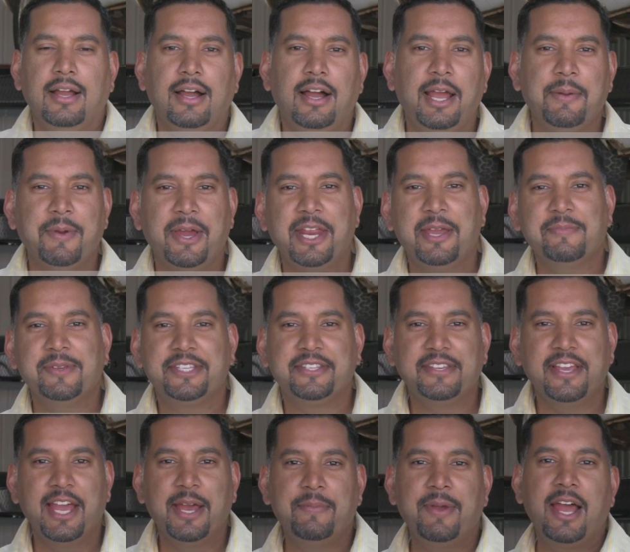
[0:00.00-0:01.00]
Hi, my name is
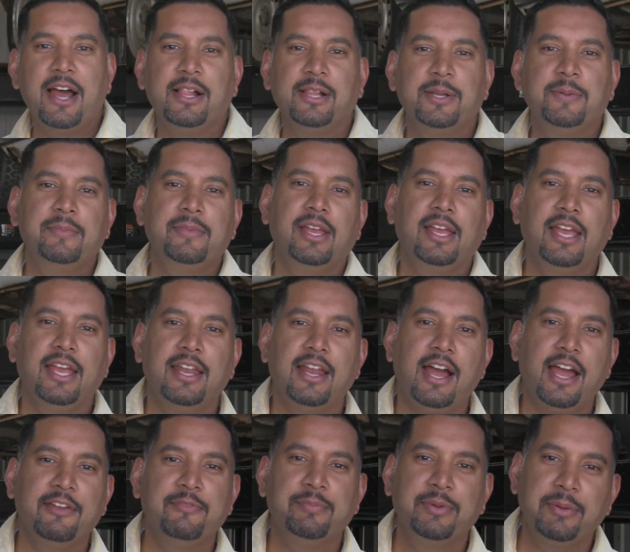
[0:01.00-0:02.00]
Sam Allen, and
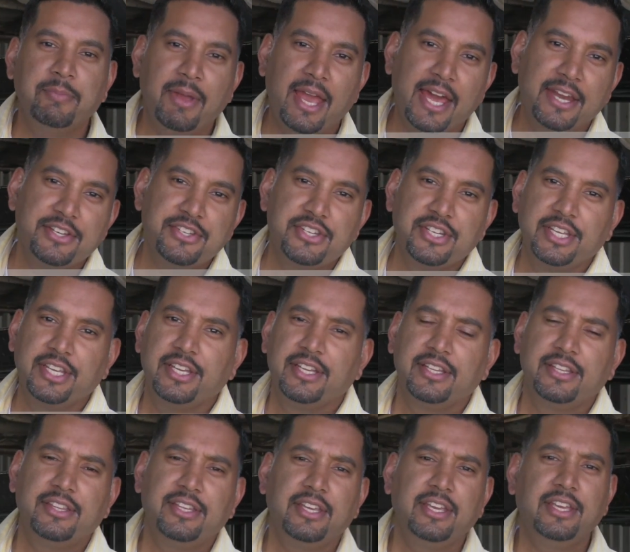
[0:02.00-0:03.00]
I've been
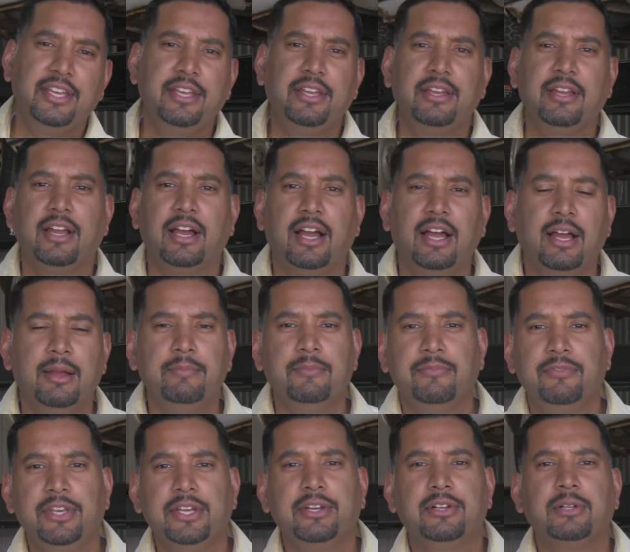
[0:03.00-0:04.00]
managing the
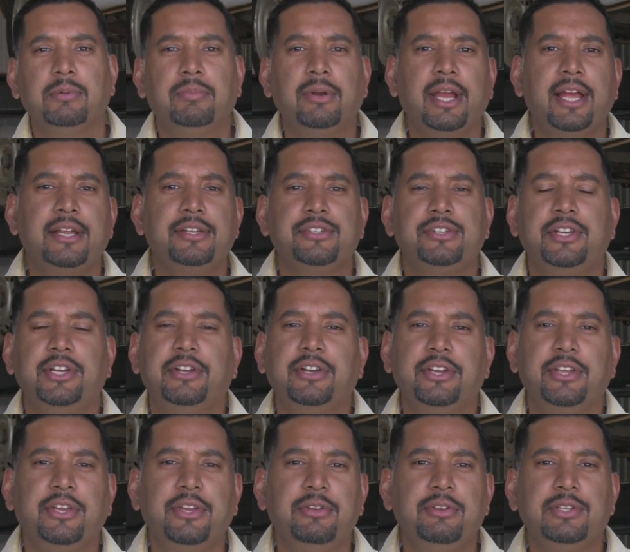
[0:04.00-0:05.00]
vehicle branch here
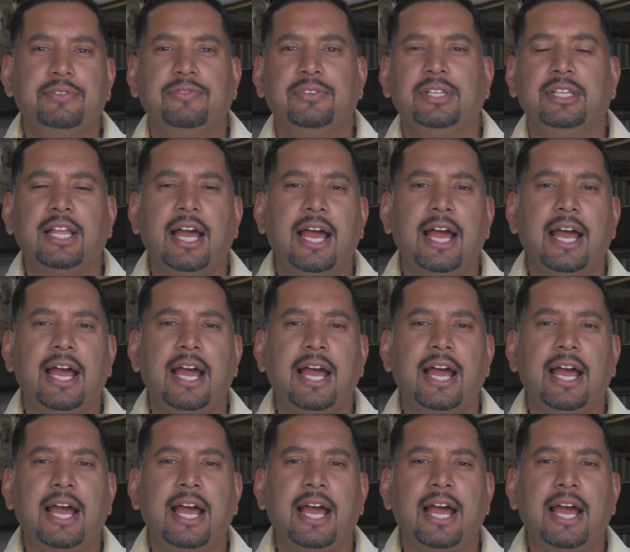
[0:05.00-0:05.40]
at Hughes for the